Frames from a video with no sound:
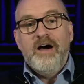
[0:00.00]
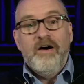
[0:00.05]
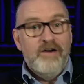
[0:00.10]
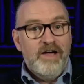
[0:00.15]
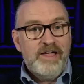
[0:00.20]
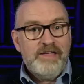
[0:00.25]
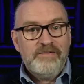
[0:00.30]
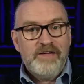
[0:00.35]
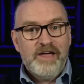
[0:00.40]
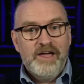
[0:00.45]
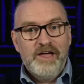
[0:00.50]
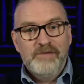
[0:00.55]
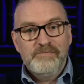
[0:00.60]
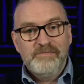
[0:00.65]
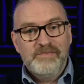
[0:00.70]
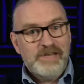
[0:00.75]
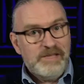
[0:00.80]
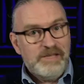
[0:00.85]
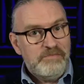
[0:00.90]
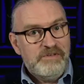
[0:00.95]
Hi,
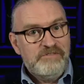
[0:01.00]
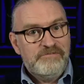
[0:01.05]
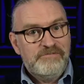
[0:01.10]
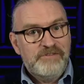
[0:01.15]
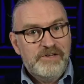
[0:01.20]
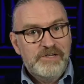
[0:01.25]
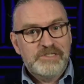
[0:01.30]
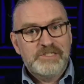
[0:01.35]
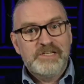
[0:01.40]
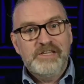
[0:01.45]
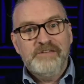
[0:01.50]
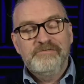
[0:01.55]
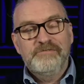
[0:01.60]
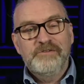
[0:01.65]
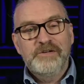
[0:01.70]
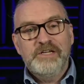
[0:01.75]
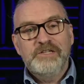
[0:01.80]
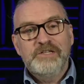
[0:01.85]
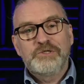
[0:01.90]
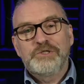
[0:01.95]
let me firstly
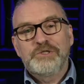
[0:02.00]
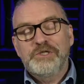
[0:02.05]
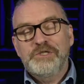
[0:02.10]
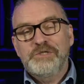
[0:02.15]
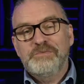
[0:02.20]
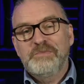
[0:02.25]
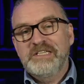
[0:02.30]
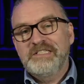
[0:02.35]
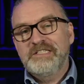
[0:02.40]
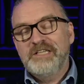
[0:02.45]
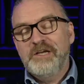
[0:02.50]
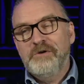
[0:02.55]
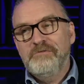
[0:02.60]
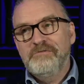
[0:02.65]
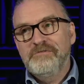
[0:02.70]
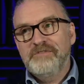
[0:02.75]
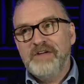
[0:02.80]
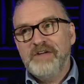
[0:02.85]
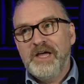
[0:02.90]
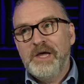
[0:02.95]
fully introduce
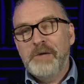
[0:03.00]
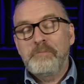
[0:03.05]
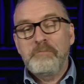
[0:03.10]
myself.